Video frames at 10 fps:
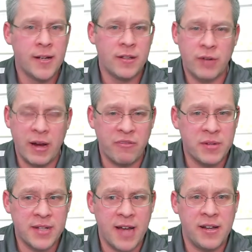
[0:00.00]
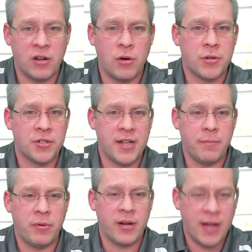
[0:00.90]
Great from a .NET Core
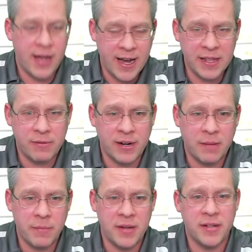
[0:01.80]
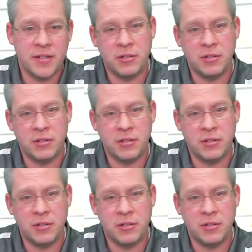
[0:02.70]
standpoint. Highly recommend it.